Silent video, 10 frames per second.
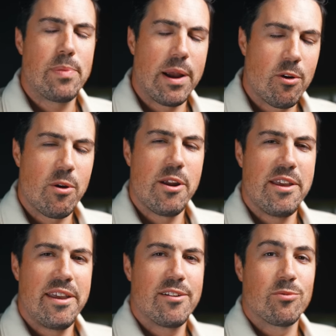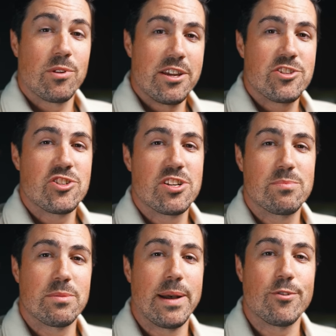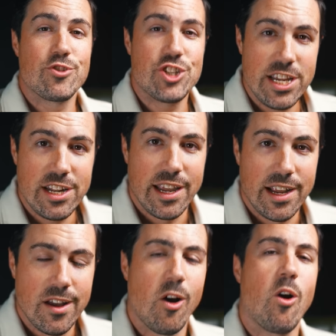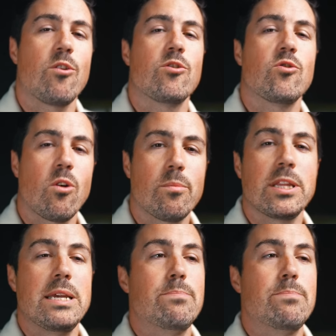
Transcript: paranoid in relationships about cheating are normally